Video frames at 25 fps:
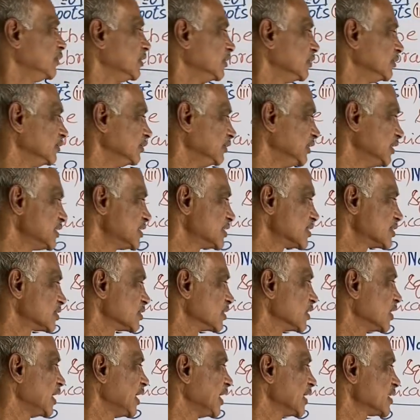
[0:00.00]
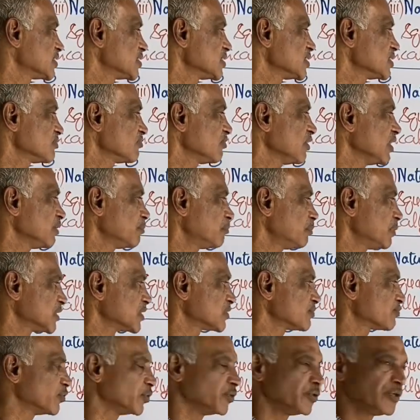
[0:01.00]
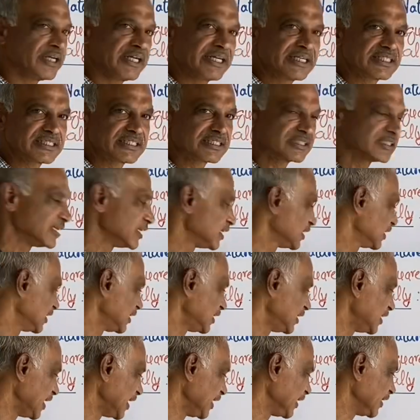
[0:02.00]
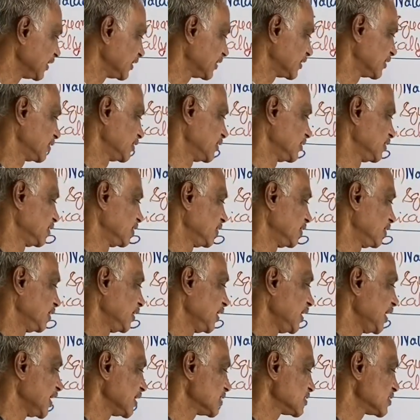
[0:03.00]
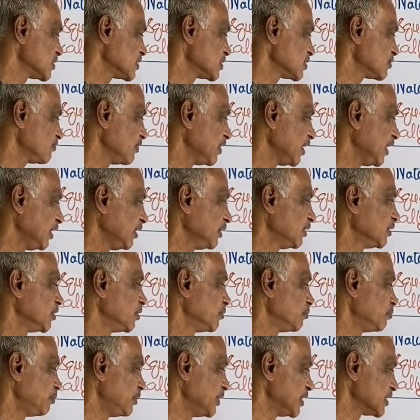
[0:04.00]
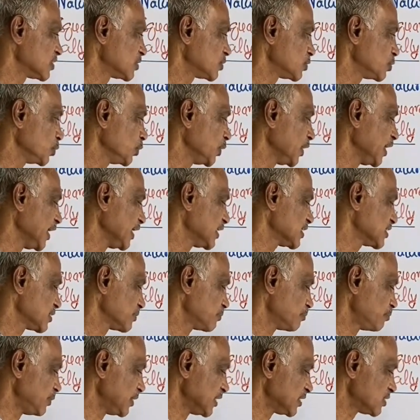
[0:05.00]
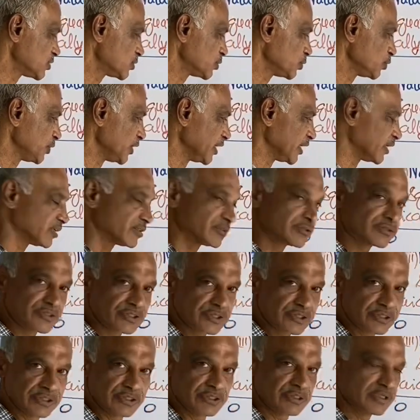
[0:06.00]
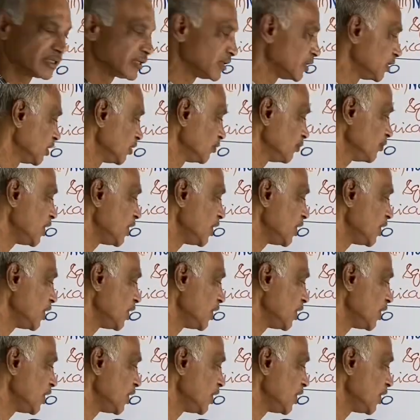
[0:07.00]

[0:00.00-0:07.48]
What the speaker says: this x square plus 4x like x square plus 2x plus 2x. We